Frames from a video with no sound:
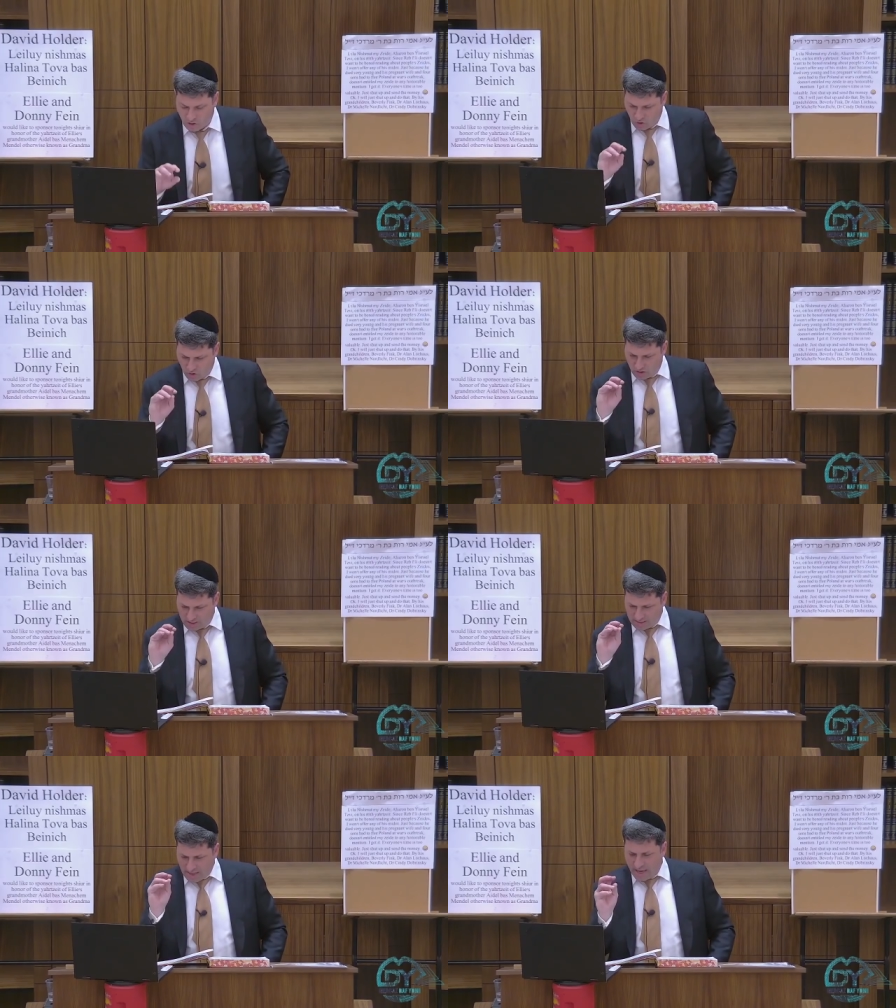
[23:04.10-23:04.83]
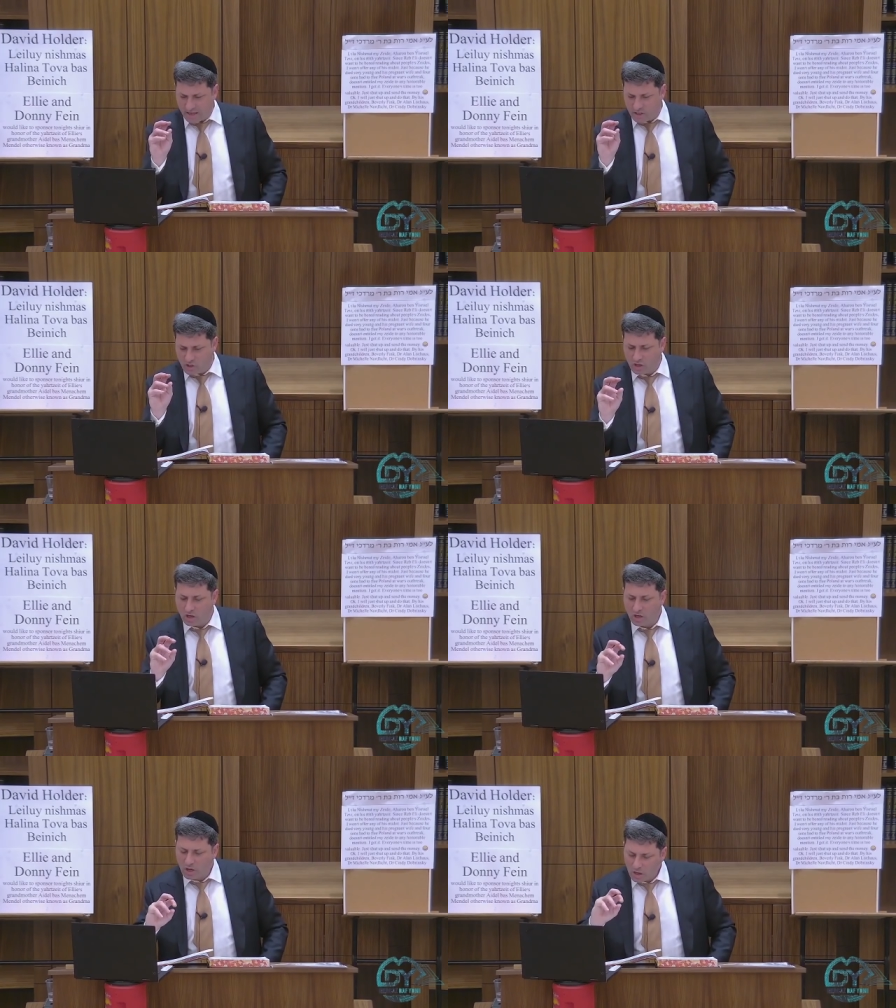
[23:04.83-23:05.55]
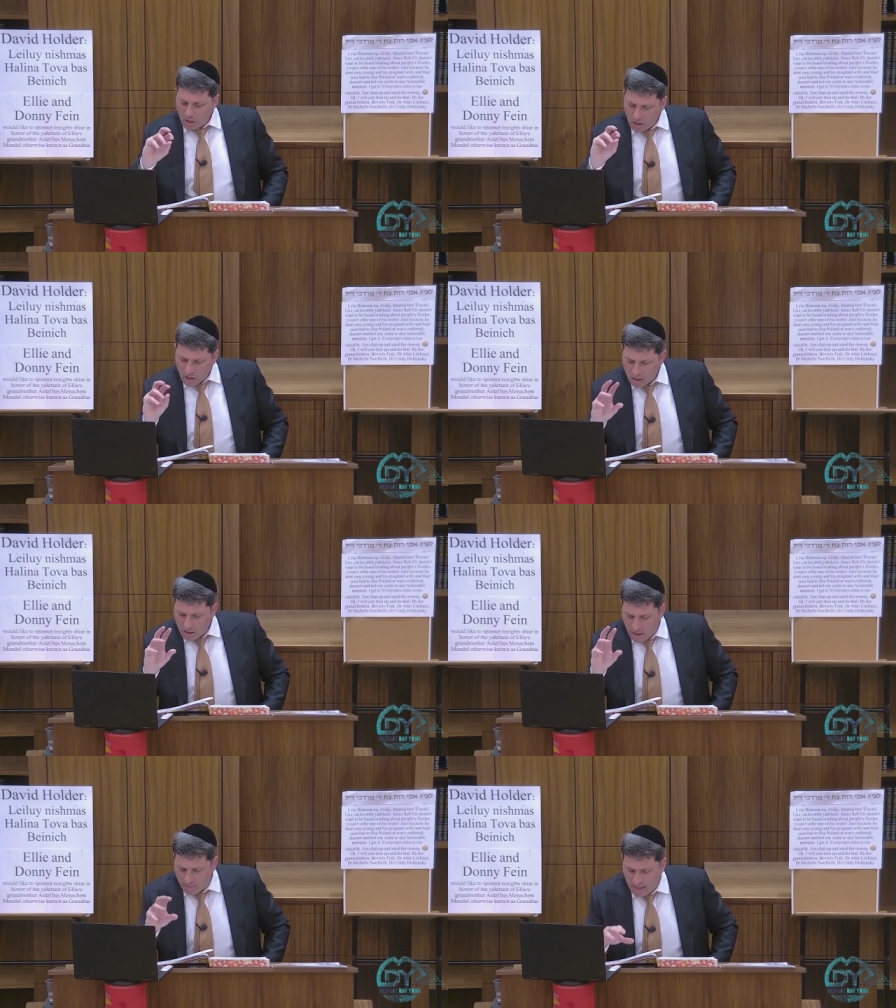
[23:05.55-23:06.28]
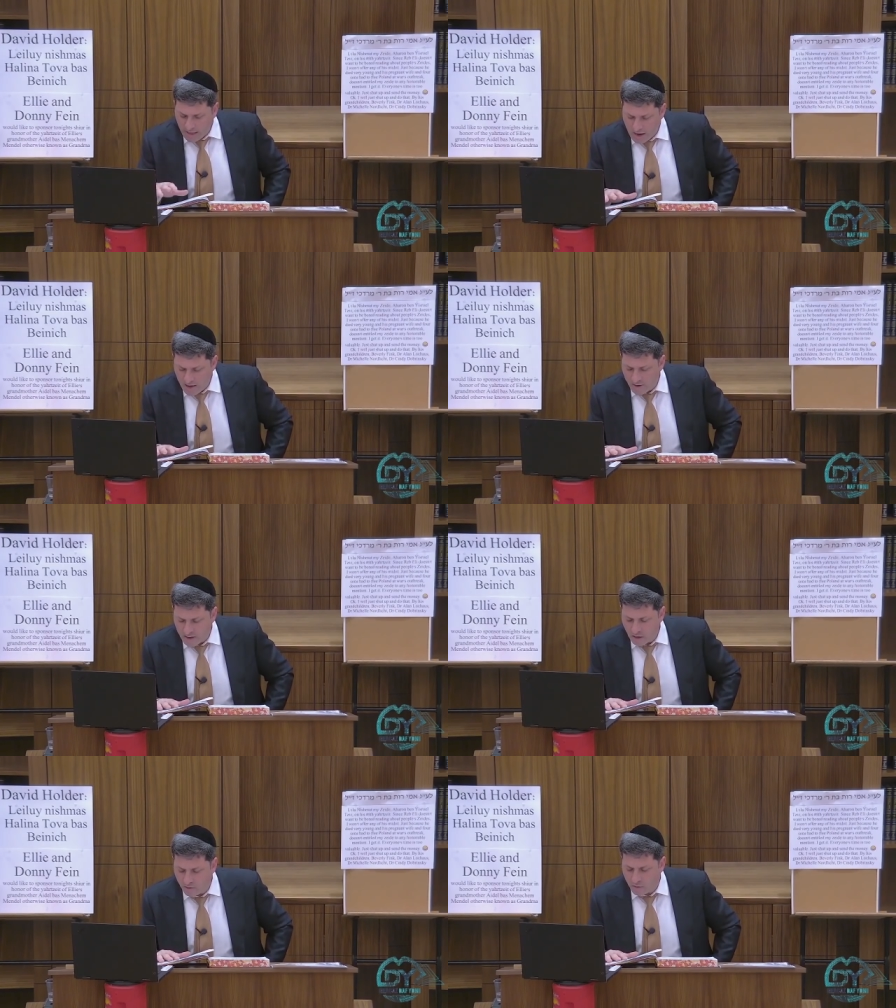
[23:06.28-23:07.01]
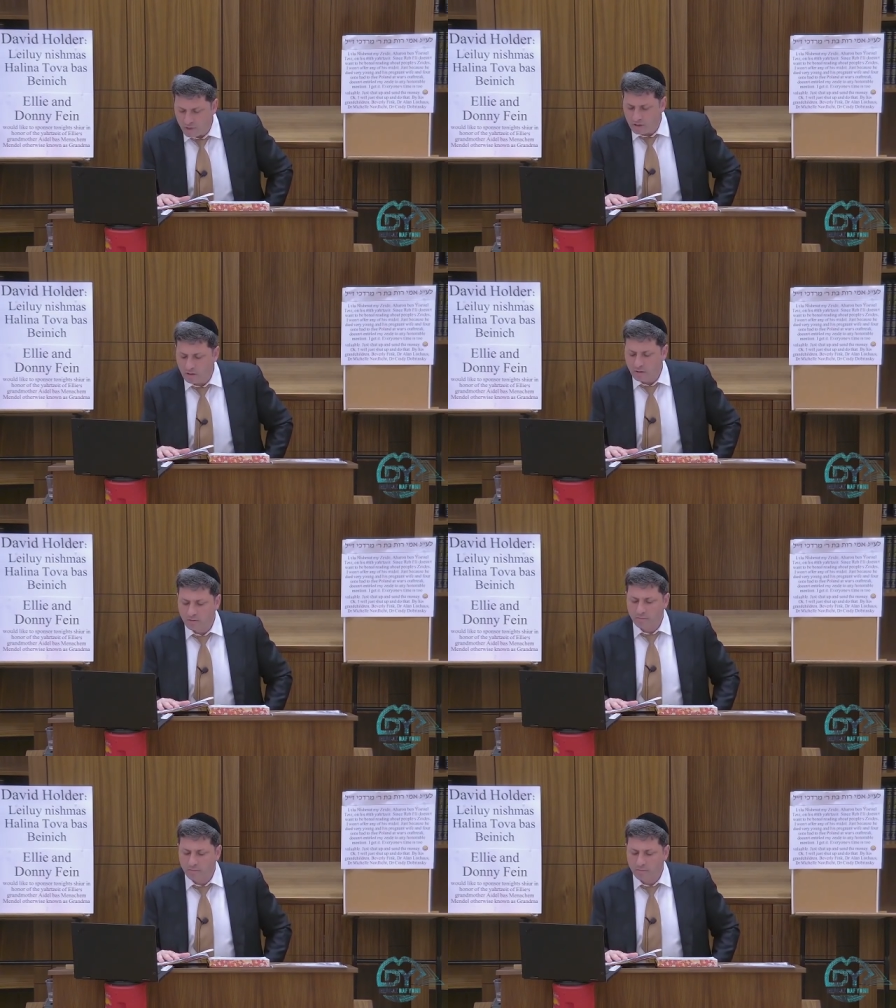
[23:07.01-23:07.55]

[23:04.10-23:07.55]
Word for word: a certain stage, then I'm allowed to have ano from it.